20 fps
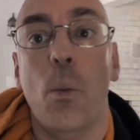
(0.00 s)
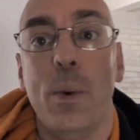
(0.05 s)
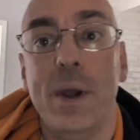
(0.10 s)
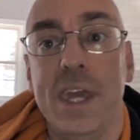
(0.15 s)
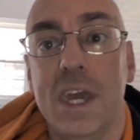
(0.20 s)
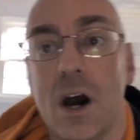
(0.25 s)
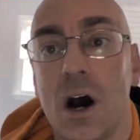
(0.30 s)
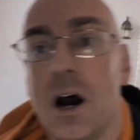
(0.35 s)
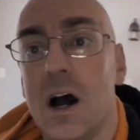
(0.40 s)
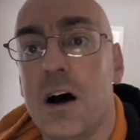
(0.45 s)

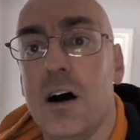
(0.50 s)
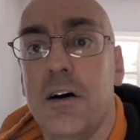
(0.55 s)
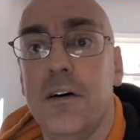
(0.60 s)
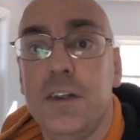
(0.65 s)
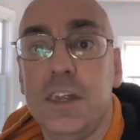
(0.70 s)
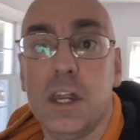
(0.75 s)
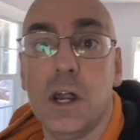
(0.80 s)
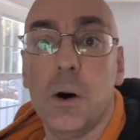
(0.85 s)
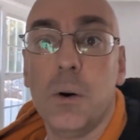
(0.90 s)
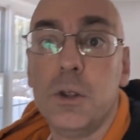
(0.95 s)
We
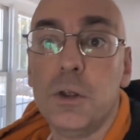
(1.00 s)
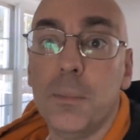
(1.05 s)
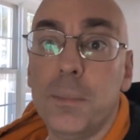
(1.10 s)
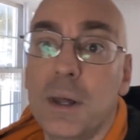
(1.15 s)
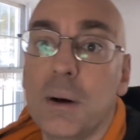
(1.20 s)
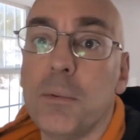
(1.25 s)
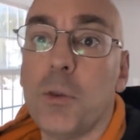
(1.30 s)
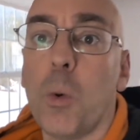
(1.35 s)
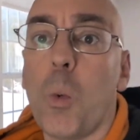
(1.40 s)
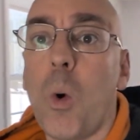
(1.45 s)
are, you'll
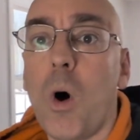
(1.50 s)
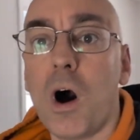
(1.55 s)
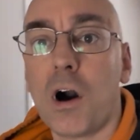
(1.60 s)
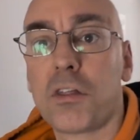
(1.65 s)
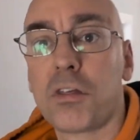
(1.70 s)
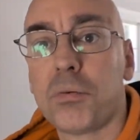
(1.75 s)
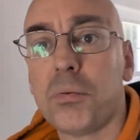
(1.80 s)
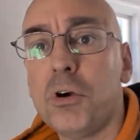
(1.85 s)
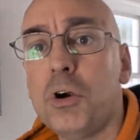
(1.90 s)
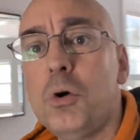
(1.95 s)
be able to
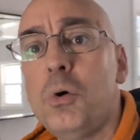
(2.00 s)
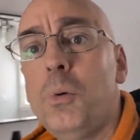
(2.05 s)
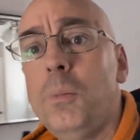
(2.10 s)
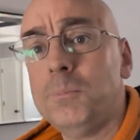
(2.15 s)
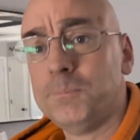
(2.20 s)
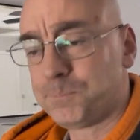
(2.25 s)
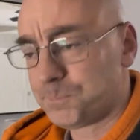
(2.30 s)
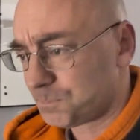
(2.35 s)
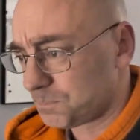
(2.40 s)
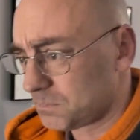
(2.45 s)
walk
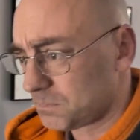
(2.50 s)
through,